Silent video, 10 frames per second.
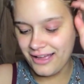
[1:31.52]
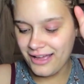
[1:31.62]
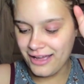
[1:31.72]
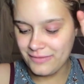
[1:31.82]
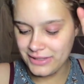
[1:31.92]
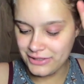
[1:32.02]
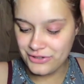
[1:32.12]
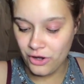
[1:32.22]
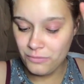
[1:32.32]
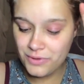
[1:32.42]
I mean, there's
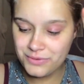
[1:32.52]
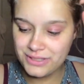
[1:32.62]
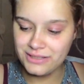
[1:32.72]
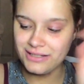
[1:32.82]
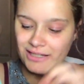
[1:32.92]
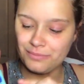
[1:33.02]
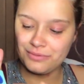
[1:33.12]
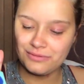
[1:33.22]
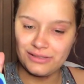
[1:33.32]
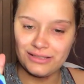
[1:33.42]
almost a dip
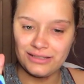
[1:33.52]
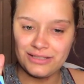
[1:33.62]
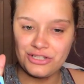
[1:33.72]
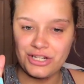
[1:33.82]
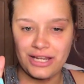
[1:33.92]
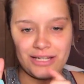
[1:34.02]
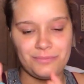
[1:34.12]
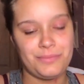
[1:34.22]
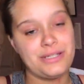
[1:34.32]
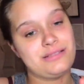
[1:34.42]
in this shade,
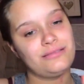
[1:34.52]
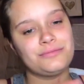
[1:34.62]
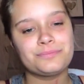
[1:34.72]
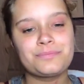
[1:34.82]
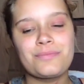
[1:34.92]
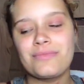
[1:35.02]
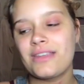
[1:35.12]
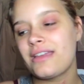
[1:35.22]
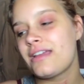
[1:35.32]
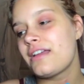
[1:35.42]
but...
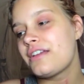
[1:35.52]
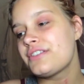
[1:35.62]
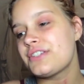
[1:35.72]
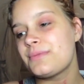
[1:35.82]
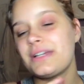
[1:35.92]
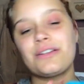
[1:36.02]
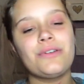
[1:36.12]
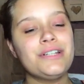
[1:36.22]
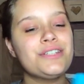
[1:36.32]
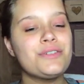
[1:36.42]
So we are
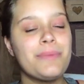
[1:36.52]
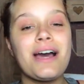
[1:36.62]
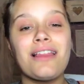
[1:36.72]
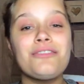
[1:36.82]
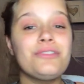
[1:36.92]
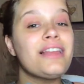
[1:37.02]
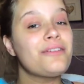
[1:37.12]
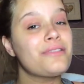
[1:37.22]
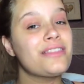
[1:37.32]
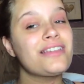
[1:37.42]
going to do a palette roulette
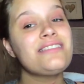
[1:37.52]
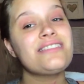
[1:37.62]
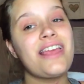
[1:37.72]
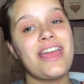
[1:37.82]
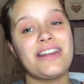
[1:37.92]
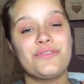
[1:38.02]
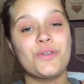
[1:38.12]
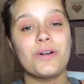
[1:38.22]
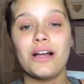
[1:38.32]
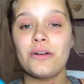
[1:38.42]
with this, and if you
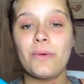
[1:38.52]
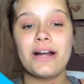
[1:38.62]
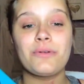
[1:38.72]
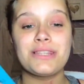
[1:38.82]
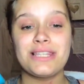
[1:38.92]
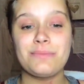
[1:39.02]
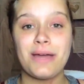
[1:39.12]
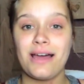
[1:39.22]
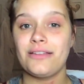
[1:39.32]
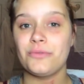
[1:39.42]
are unaware what the
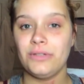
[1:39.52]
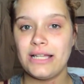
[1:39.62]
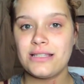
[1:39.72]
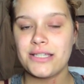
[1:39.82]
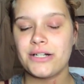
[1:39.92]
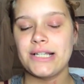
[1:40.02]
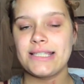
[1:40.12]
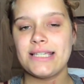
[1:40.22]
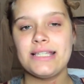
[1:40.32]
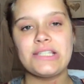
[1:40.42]
palette roulette series
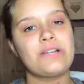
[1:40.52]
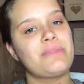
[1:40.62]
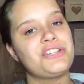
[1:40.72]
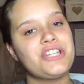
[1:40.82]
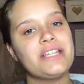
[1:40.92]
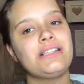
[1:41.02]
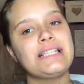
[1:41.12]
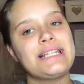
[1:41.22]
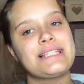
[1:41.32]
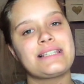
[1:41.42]
is on my channel,
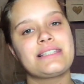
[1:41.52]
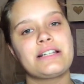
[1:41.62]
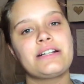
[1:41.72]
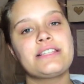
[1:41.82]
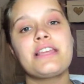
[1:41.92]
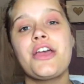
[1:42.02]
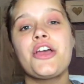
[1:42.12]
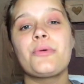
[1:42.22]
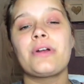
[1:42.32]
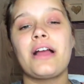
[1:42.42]
it is a series
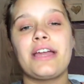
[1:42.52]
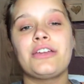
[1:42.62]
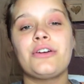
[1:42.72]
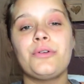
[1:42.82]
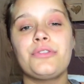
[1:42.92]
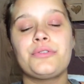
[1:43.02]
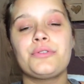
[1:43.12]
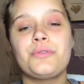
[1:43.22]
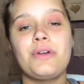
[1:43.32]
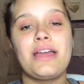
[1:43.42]
where I go
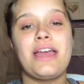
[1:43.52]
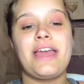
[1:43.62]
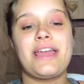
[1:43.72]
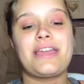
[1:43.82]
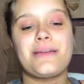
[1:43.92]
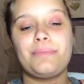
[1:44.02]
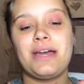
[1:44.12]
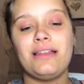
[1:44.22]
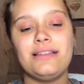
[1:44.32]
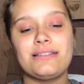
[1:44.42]
through a
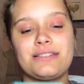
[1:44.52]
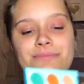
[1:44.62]
palette.